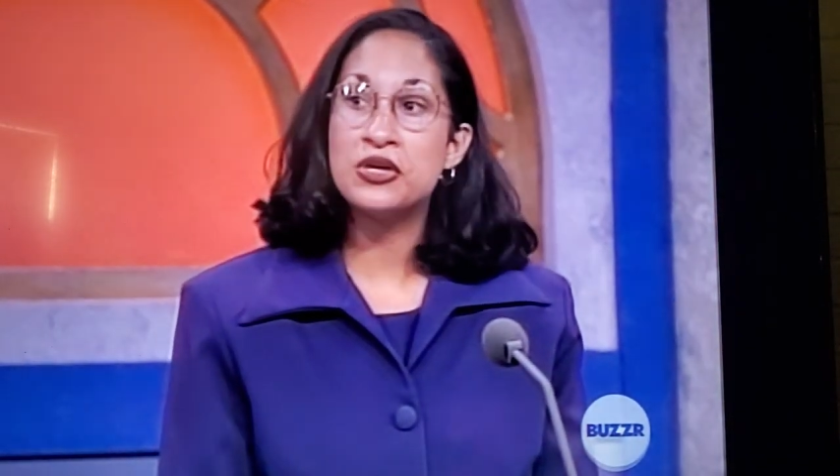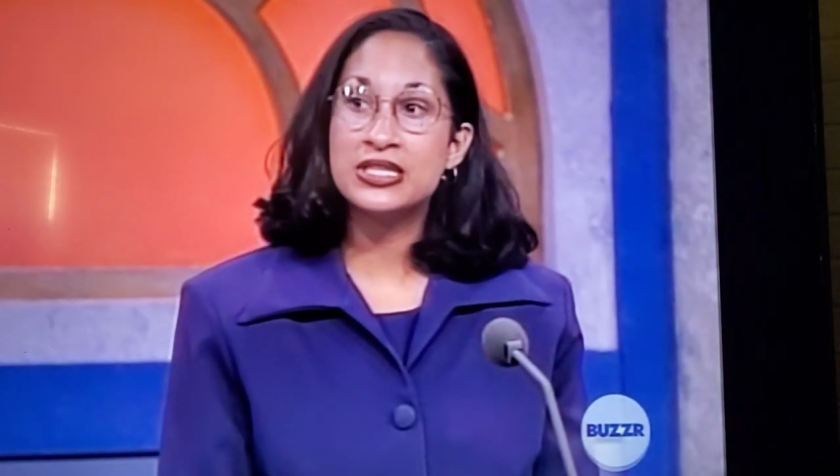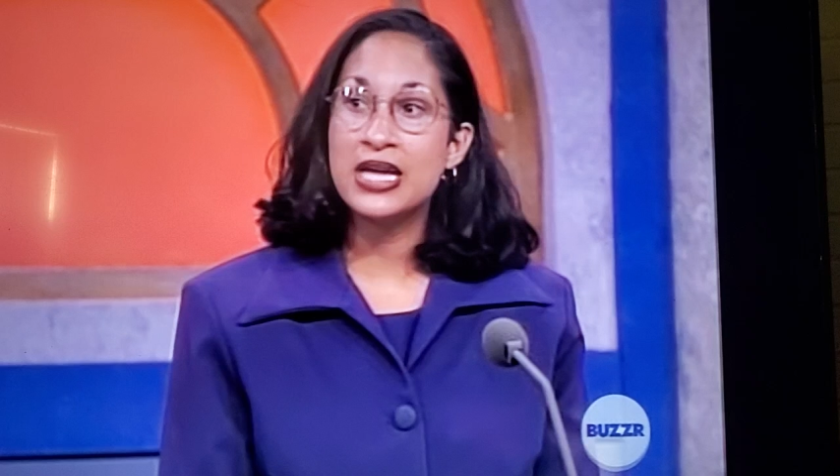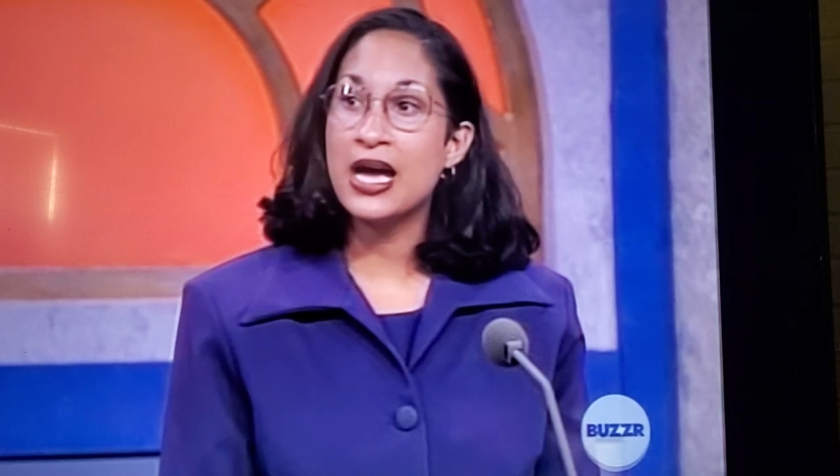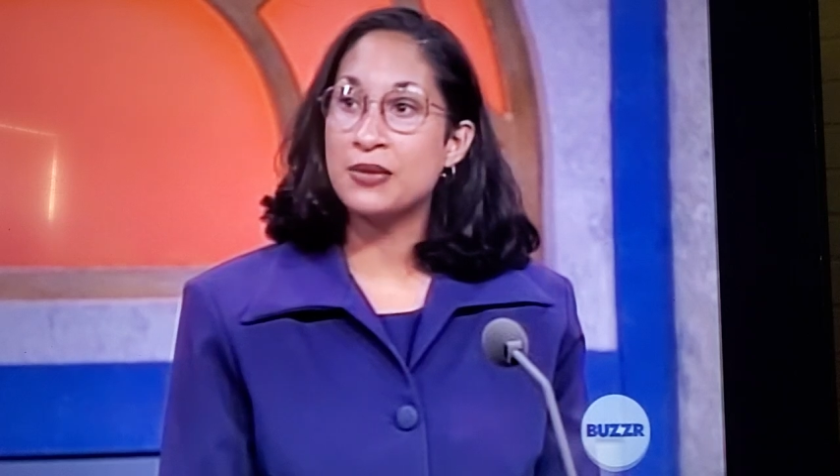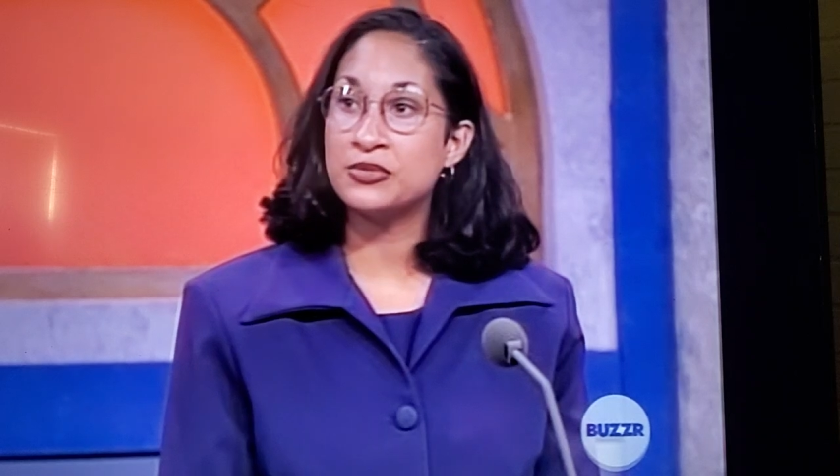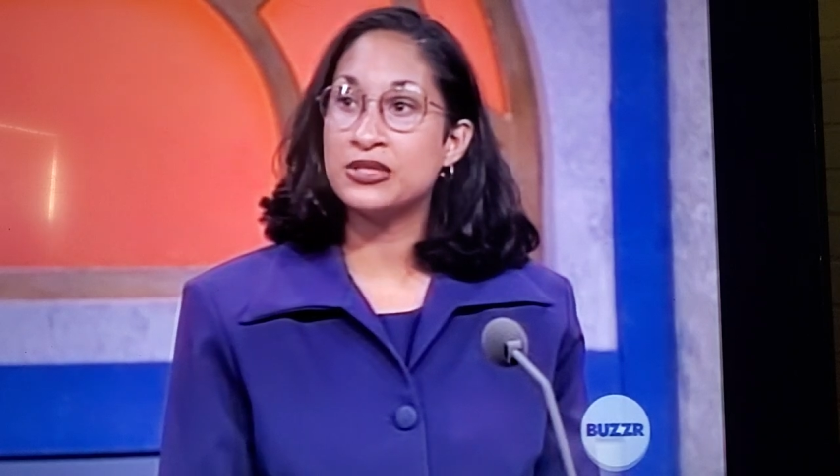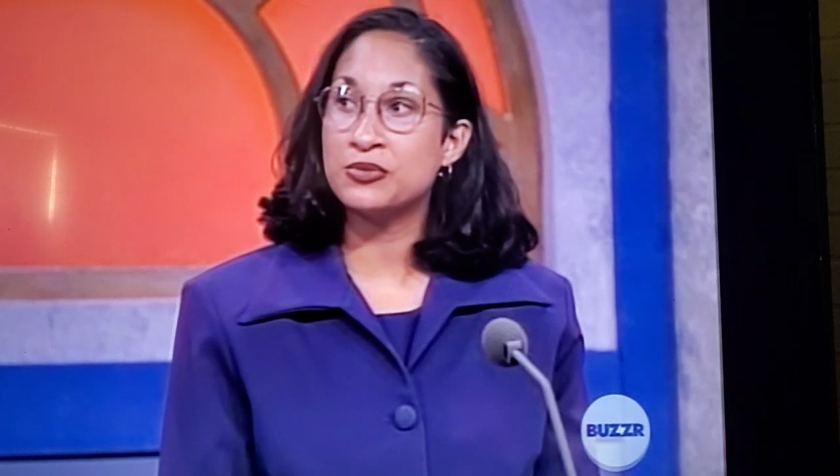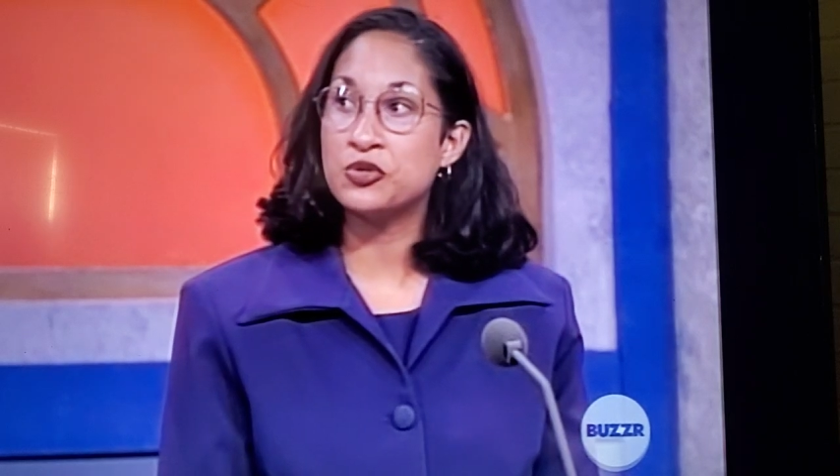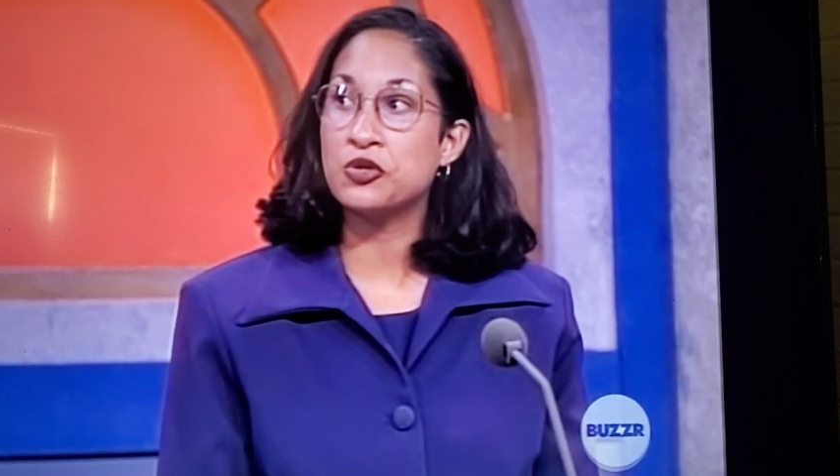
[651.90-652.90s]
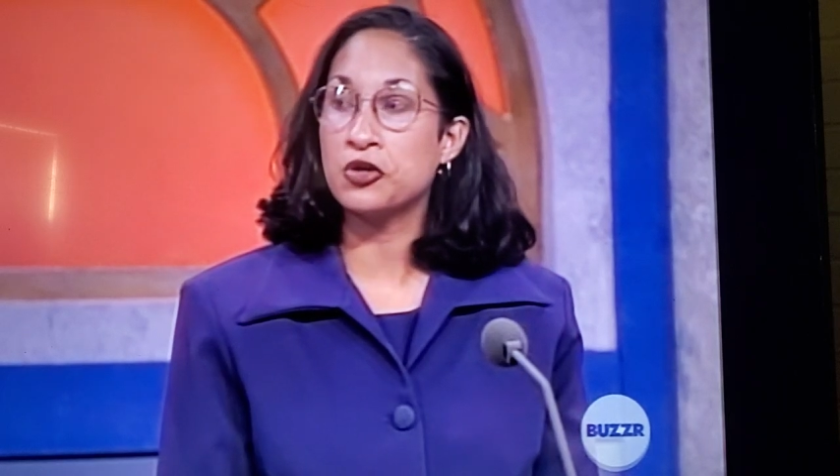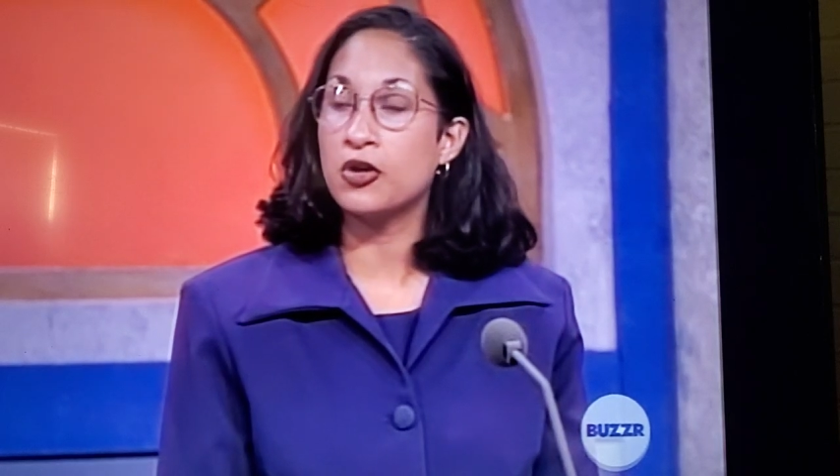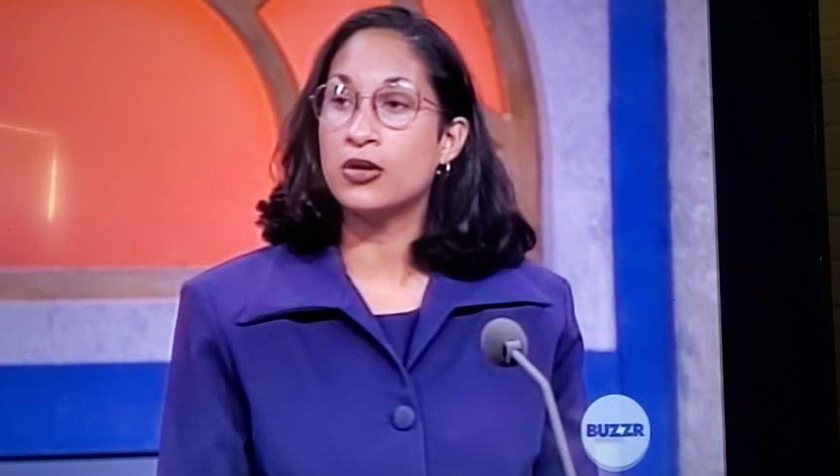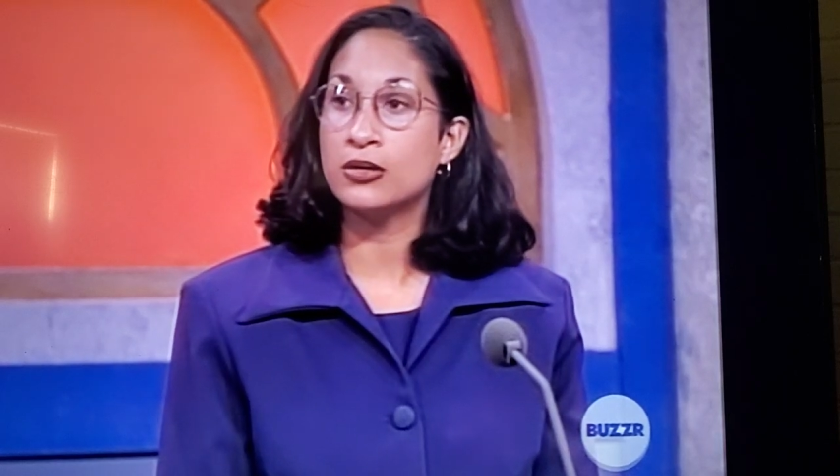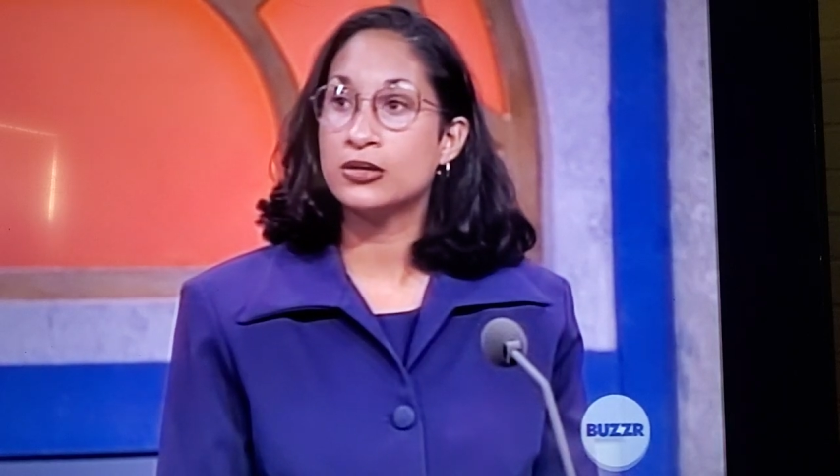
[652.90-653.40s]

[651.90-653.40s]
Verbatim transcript: one time some girl